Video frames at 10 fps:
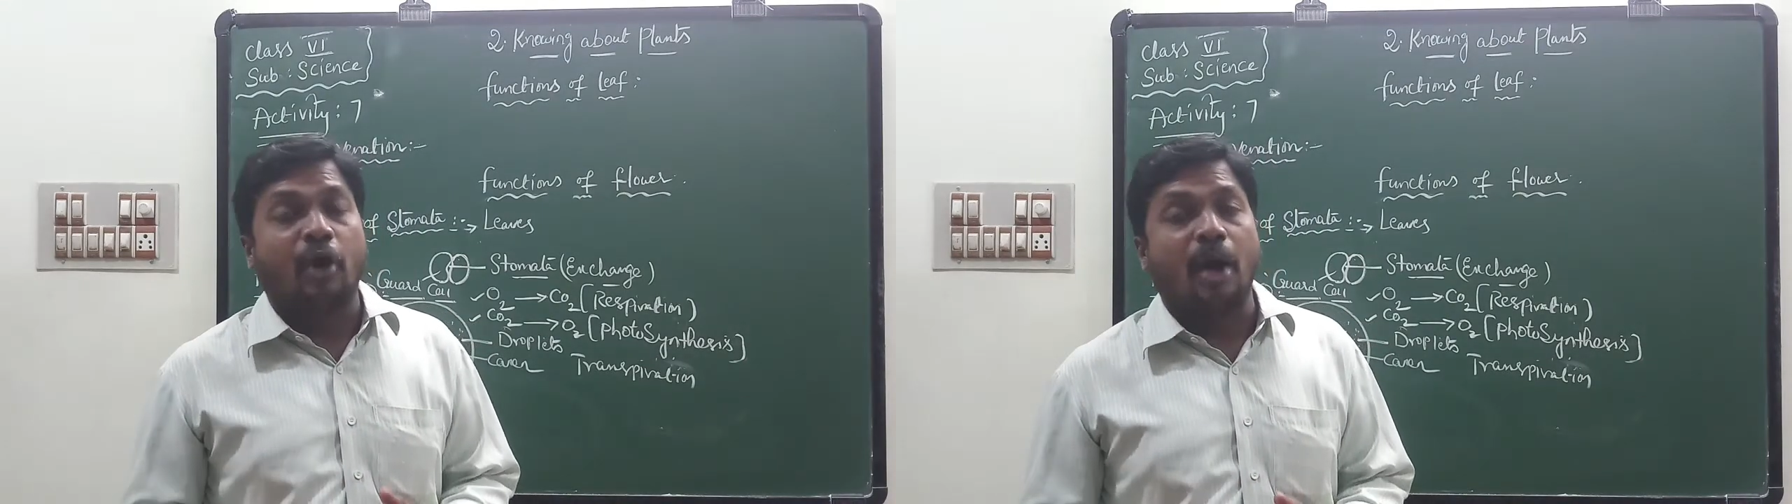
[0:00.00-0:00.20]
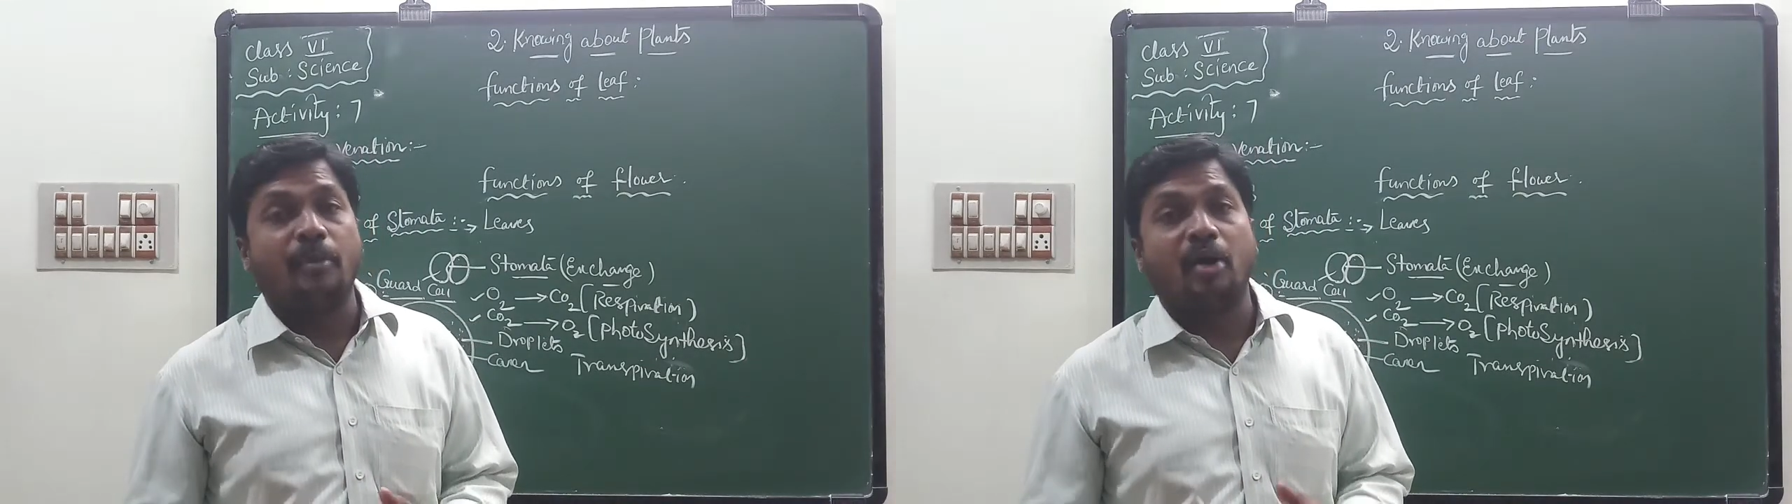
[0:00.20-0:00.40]

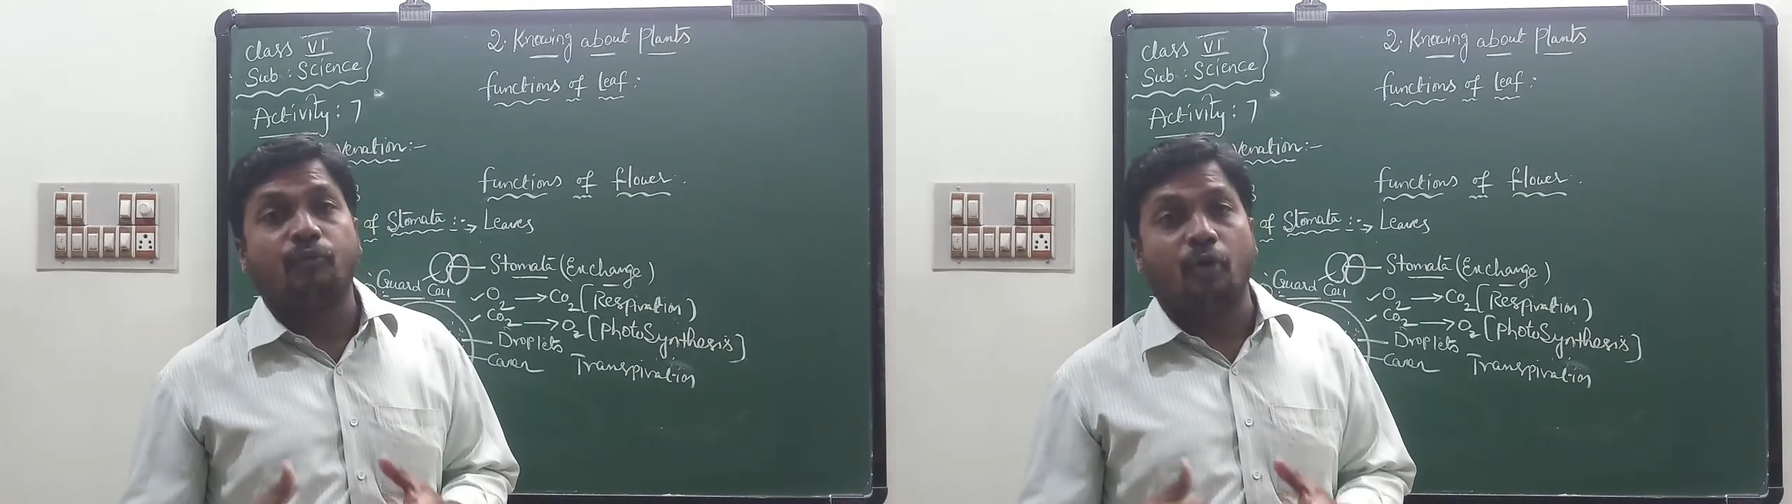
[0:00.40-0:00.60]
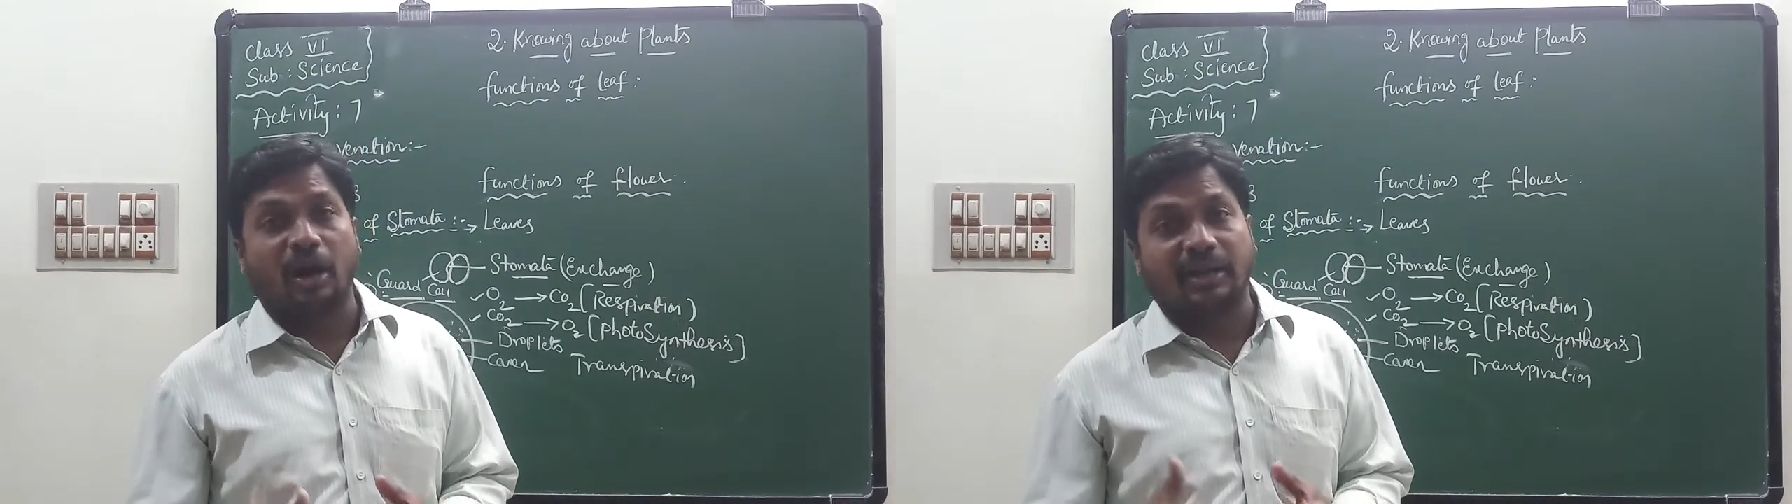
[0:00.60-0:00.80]
form
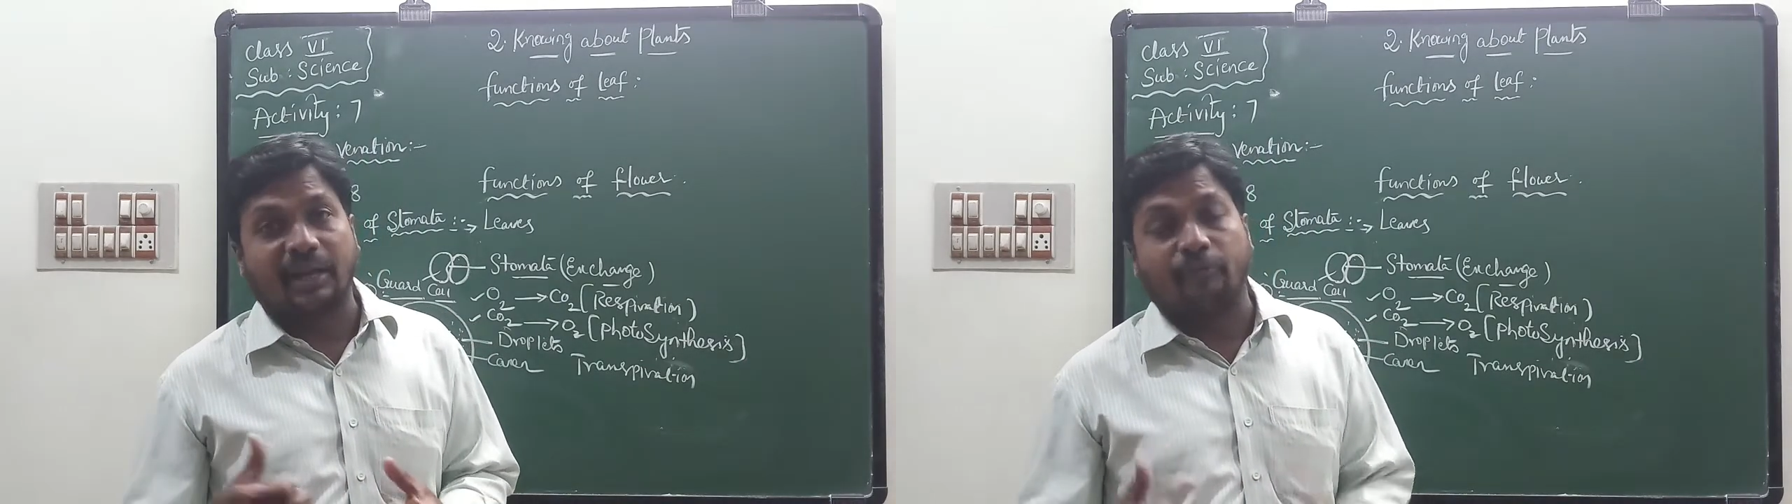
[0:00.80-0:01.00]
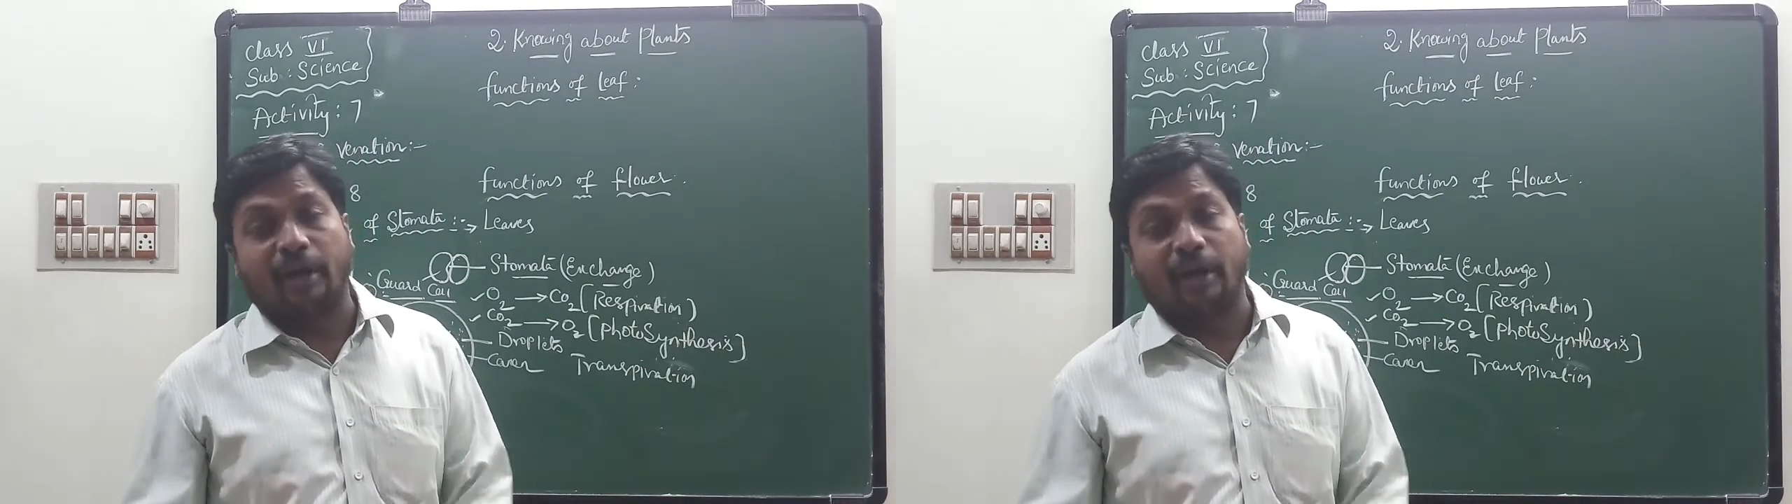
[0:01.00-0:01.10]
of water